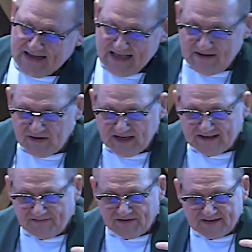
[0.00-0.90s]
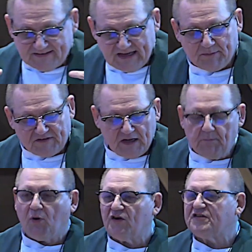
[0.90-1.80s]
even if it seems
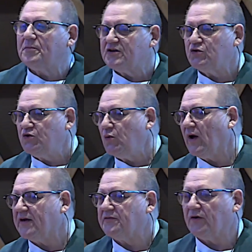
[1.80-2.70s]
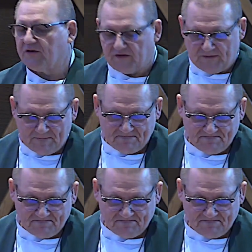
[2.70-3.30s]
impossible to do at first.